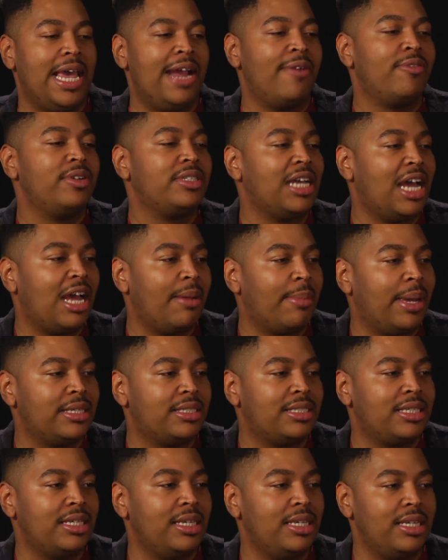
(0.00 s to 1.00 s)
every time I
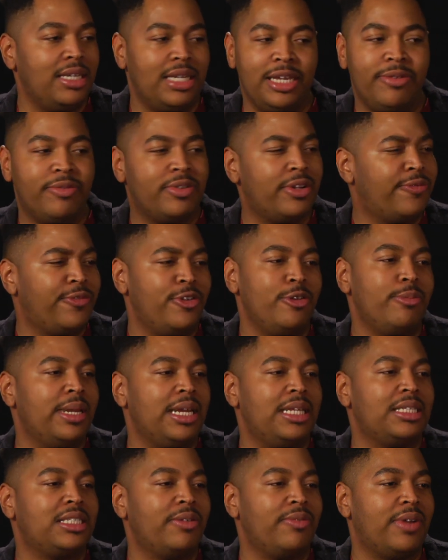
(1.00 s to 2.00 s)
see even a few
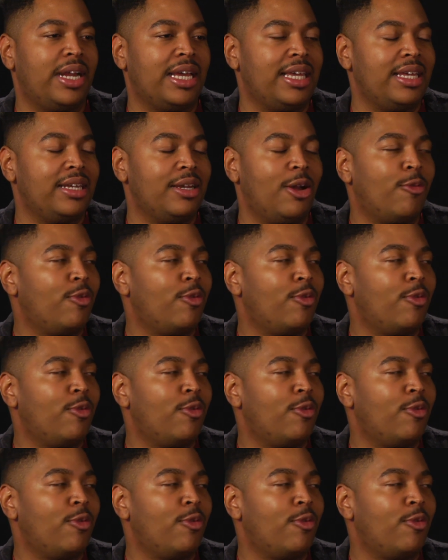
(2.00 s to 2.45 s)
minutes of it,